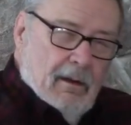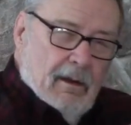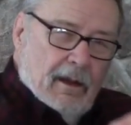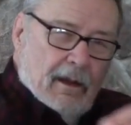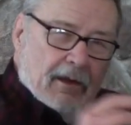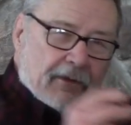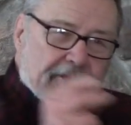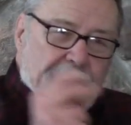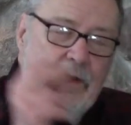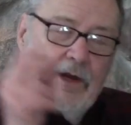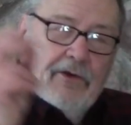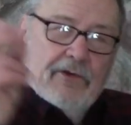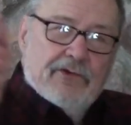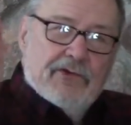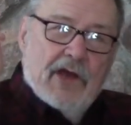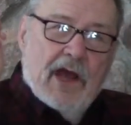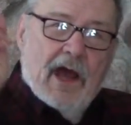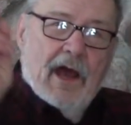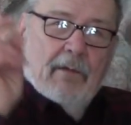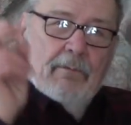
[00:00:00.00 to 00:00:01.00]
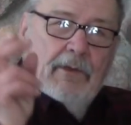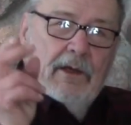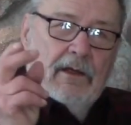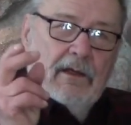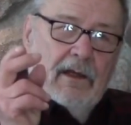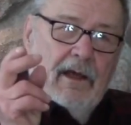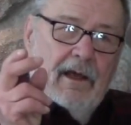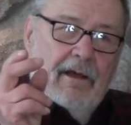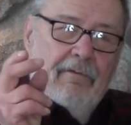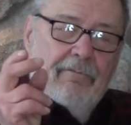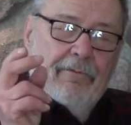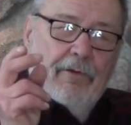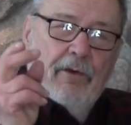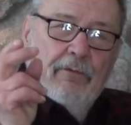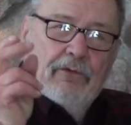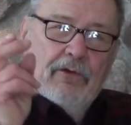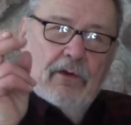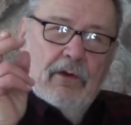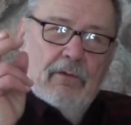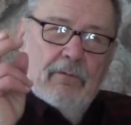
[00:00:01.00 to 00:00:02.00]
It's their job in life
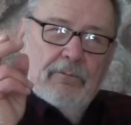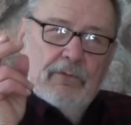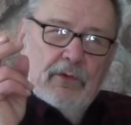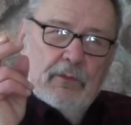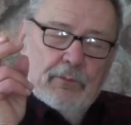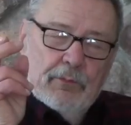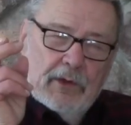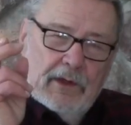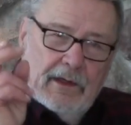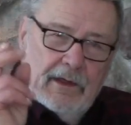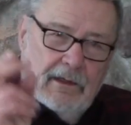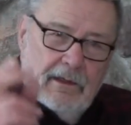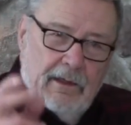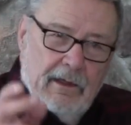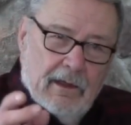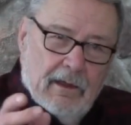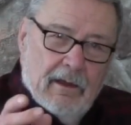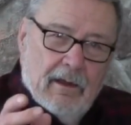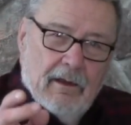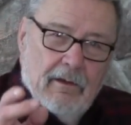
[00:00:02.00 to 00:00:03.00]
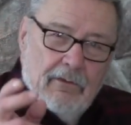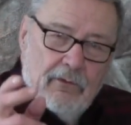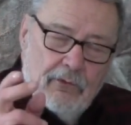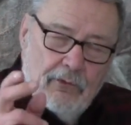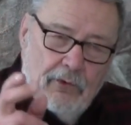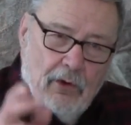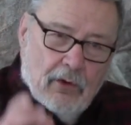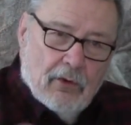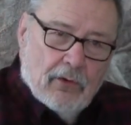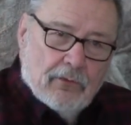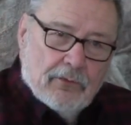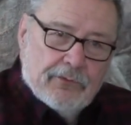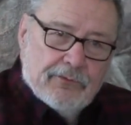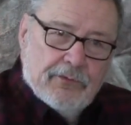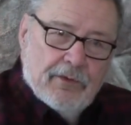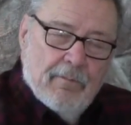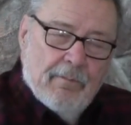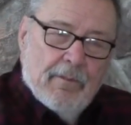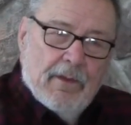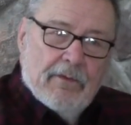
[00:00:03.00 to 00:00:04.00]
to breed does.
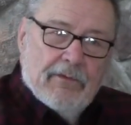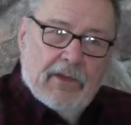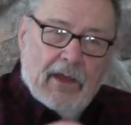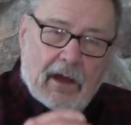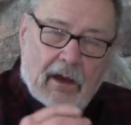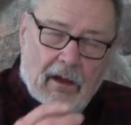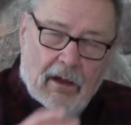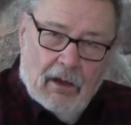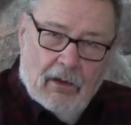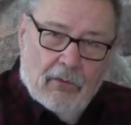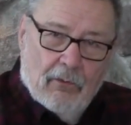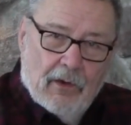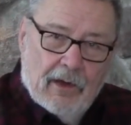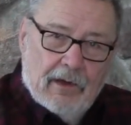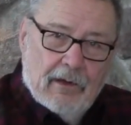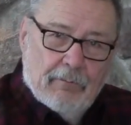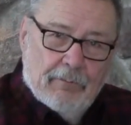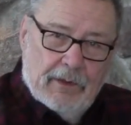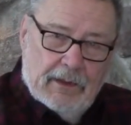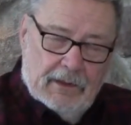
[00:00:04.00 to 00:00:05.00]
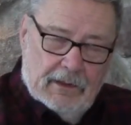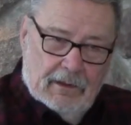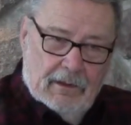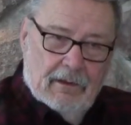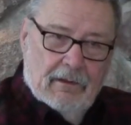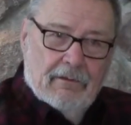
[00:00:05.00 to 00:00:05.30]
They all want to